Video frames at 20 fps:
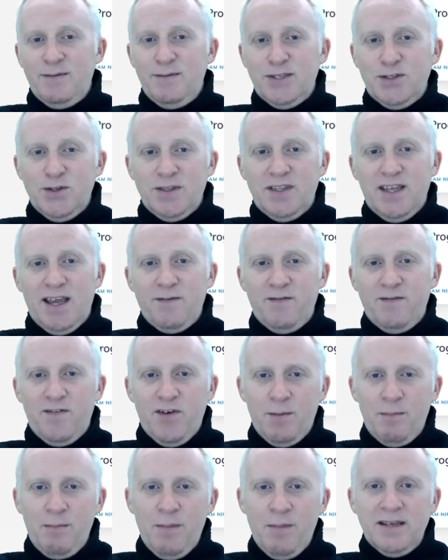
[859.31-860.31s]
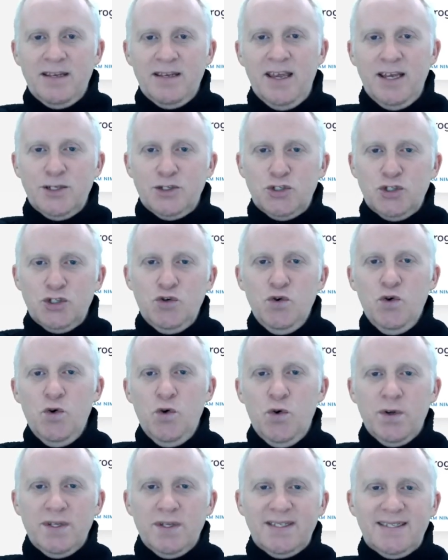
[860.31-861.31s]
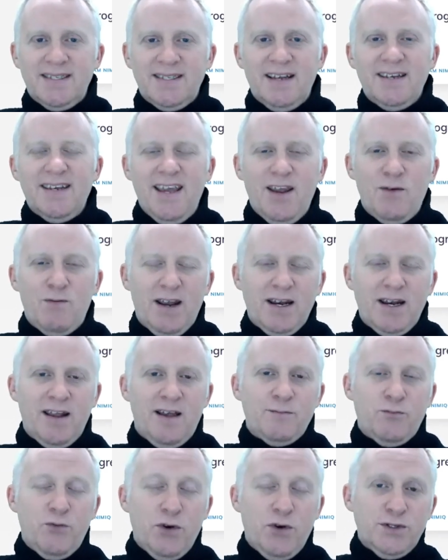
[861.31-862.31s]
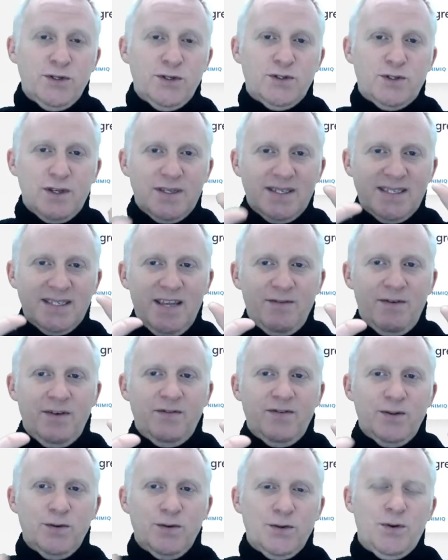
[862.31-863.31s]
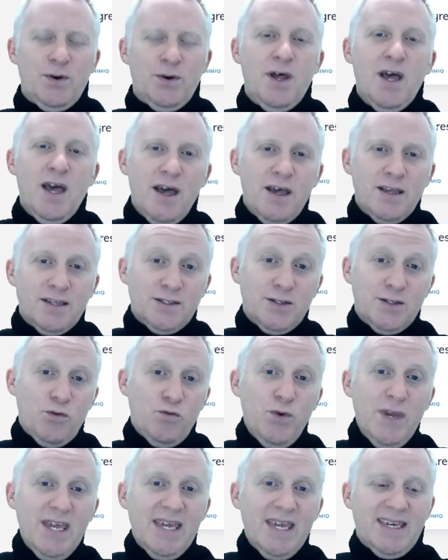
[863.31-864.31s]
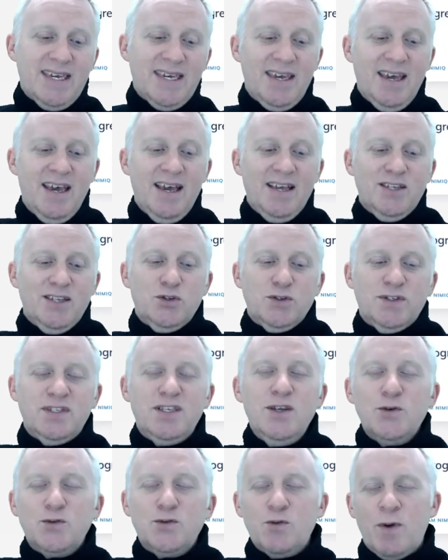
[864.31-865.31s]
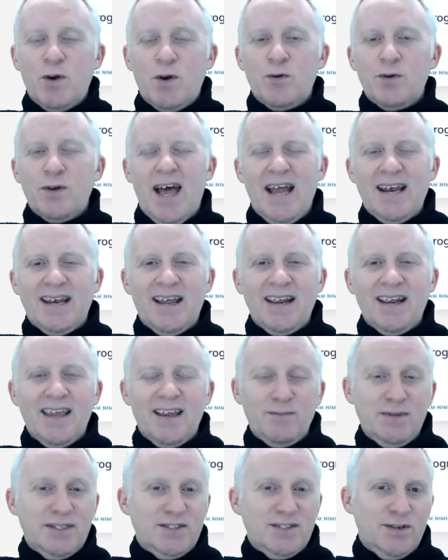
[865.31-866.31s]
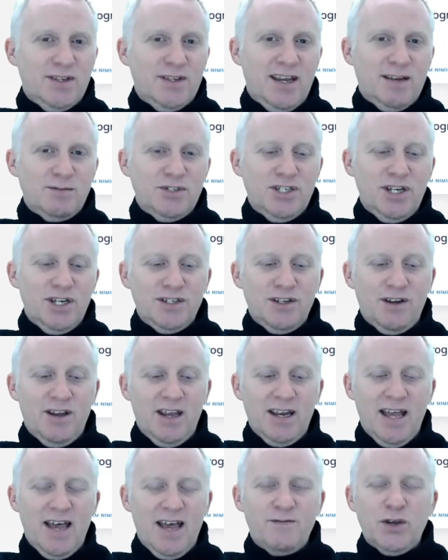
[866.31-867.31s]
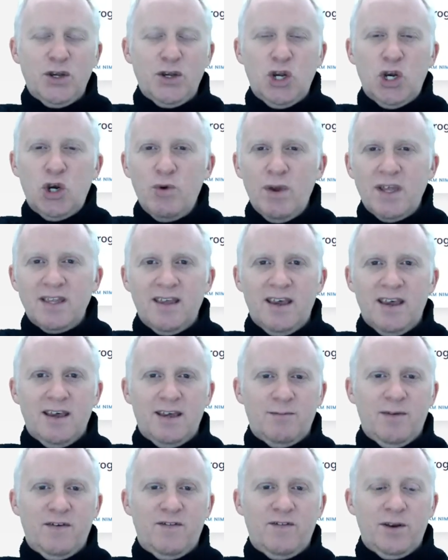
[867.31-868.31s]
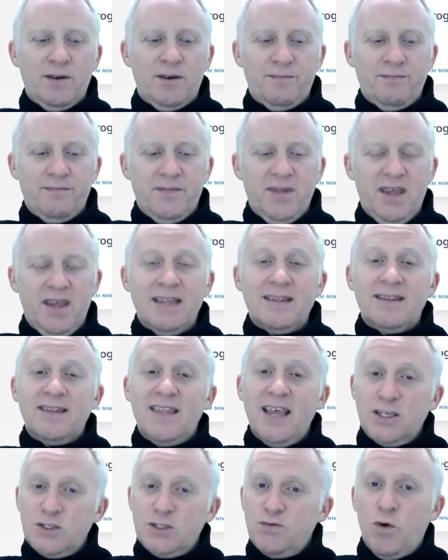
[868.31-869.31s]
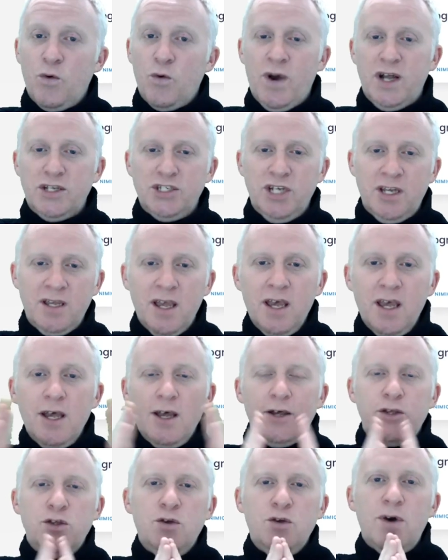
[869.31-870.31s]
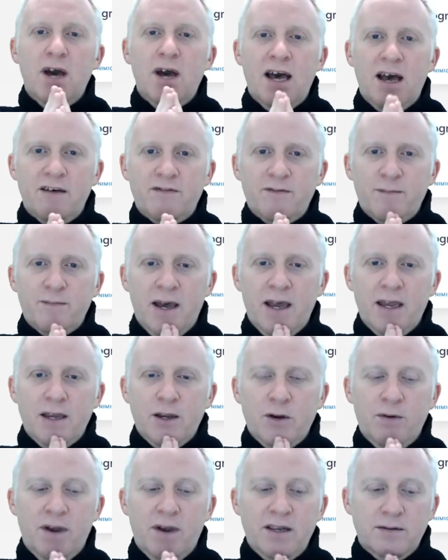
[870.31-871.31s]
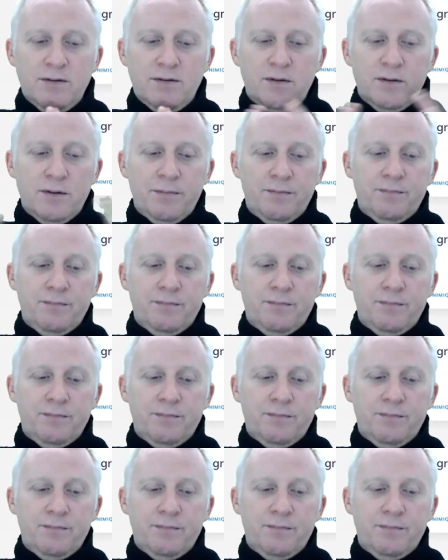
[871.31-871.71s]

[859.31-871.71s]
Eastern time from Monday through Sunday right now I'm producing seven videos a week so see you tomorrow at 9 a.m. Eastern time ciao ciao and have a great day ahead my friend and thanks for watching. You have my gratitude.